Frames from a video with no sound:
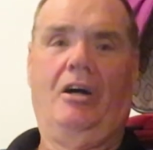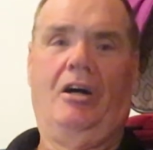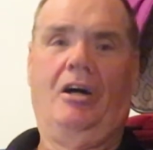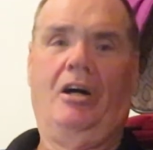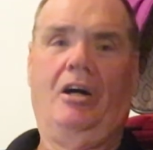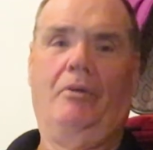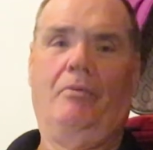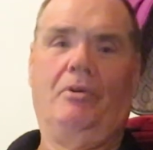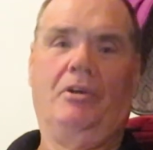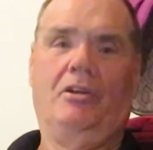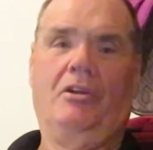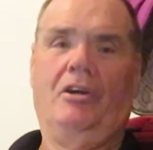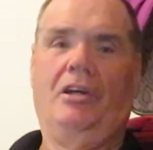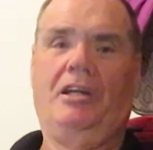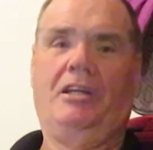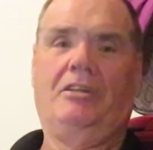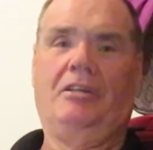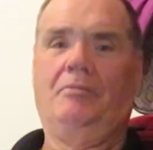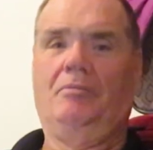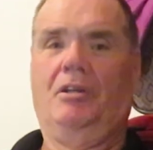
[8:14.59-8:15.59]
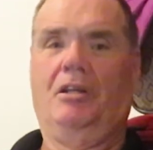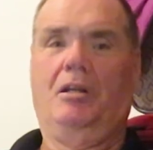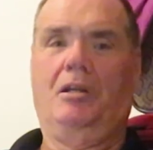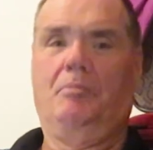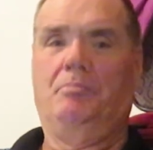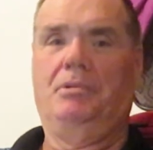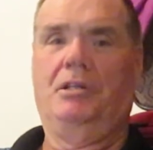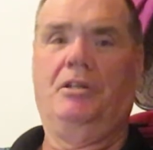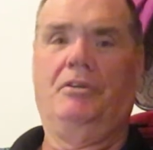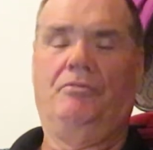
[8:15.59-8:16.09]
I would like a
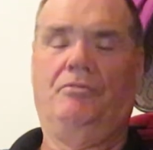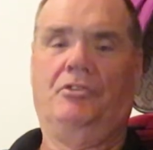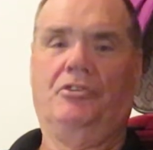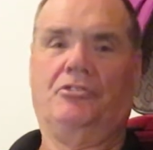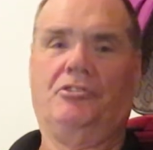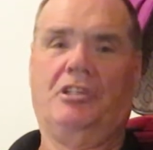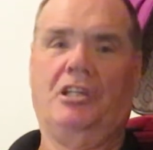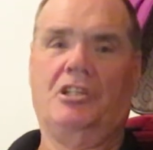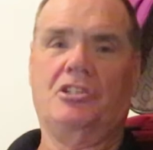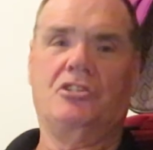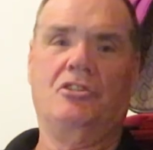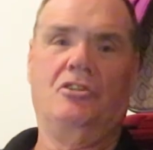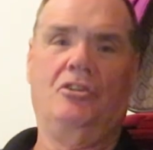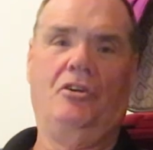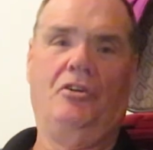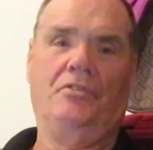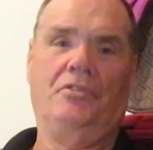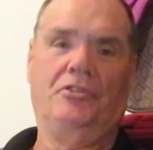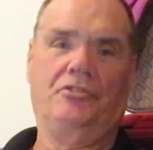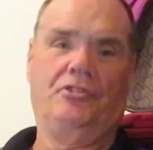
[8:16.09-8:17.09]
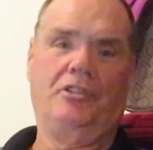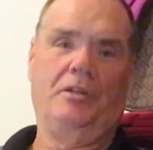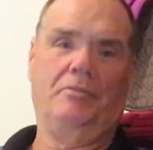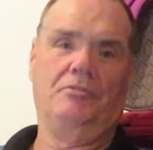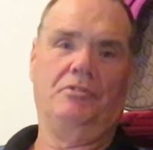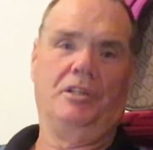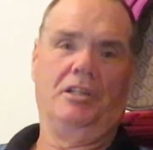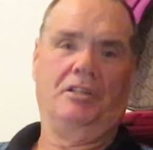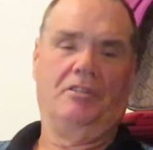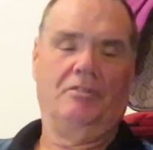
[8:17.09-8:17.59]
little bit of discussion on the
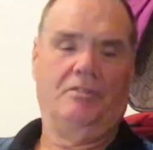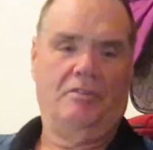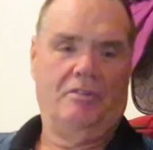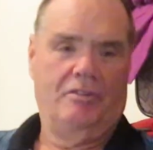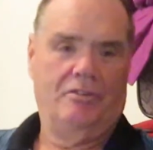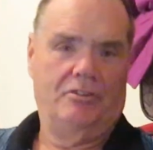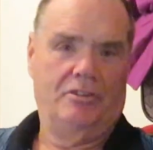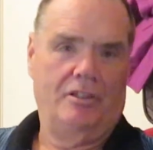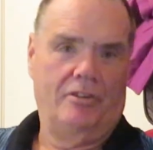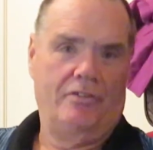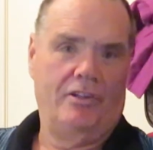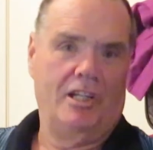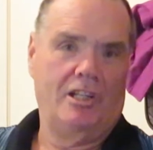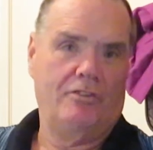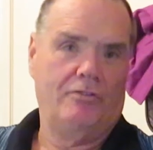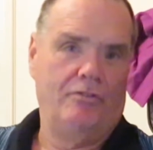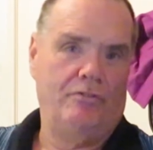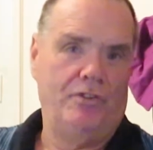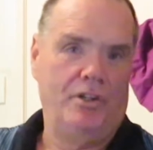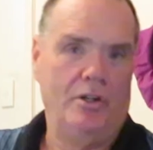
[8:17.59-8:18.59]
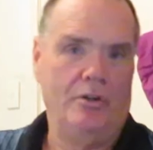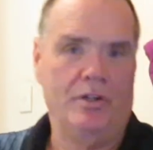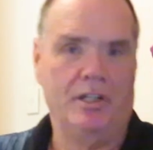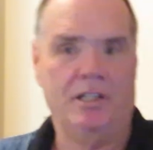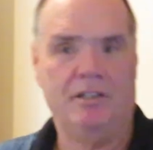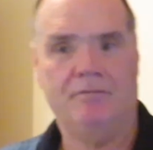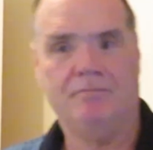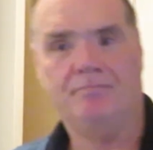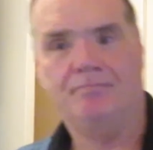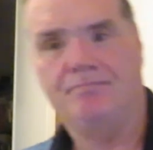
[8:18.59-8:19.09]
subject. So thanks for viewing.